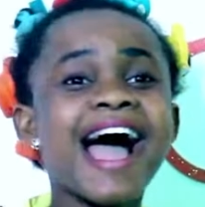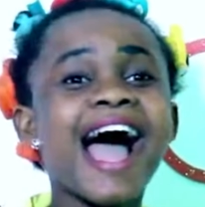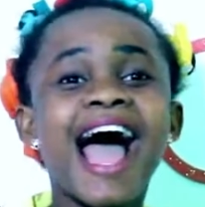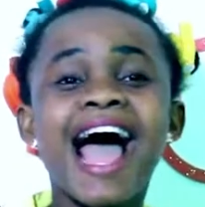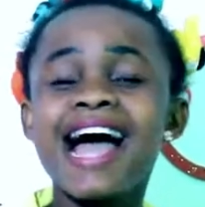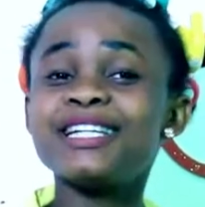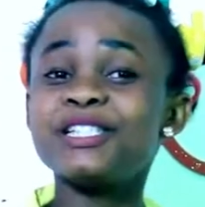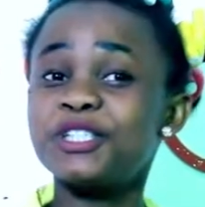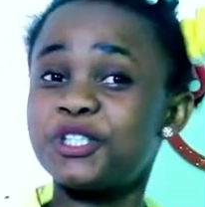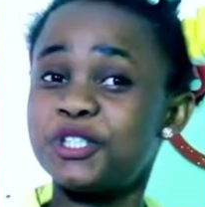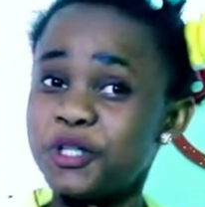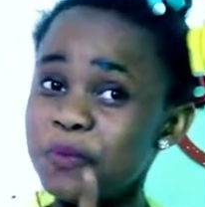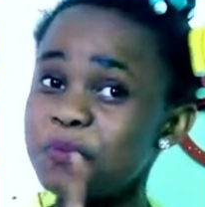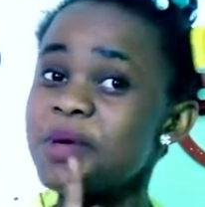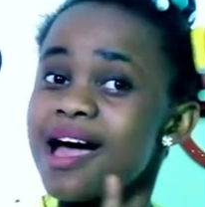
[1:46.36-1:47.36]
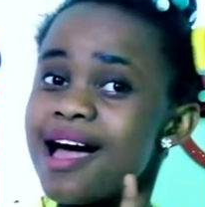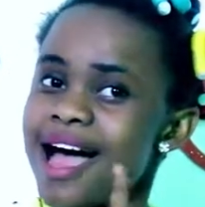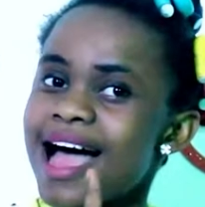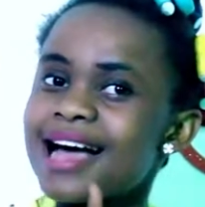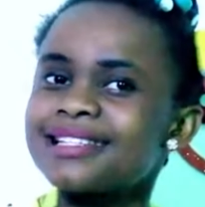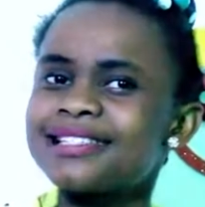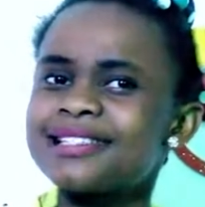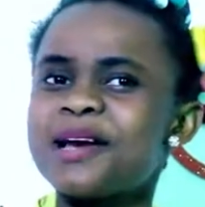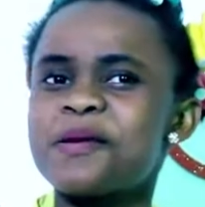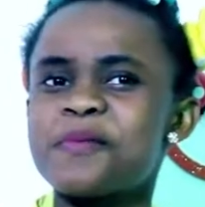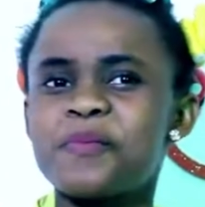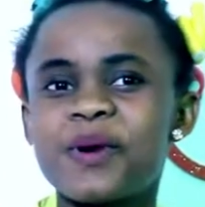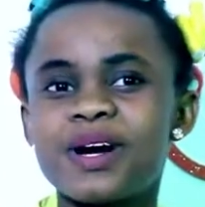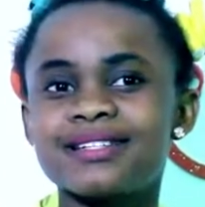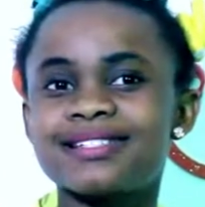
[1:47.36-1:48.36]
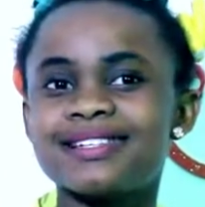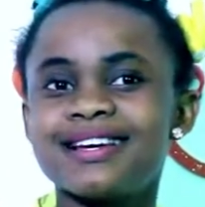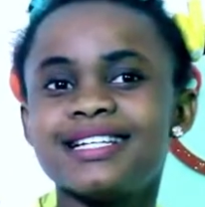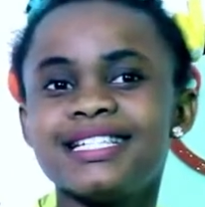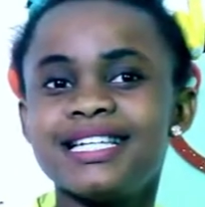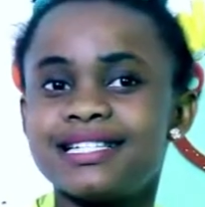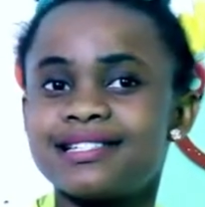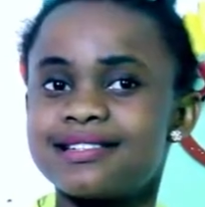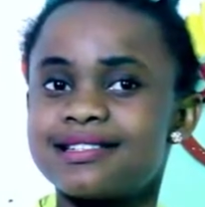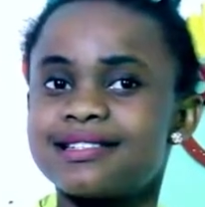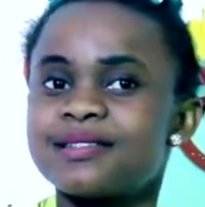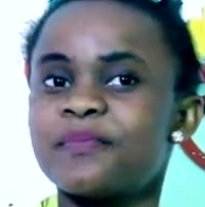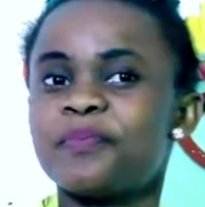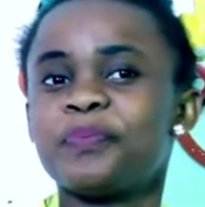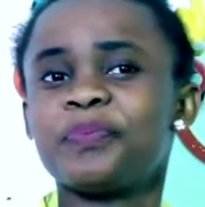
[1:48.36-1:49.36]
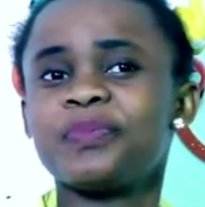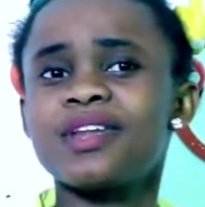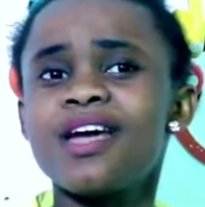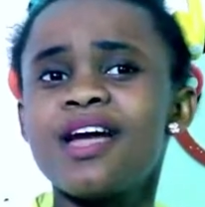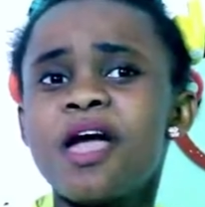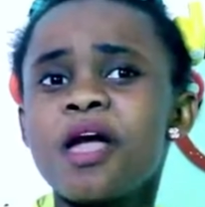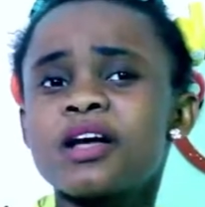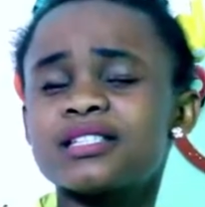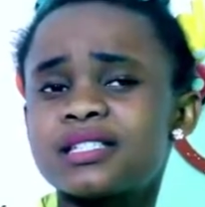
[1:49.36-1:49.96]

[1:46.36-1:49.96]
I assume you are asking about Jesus as the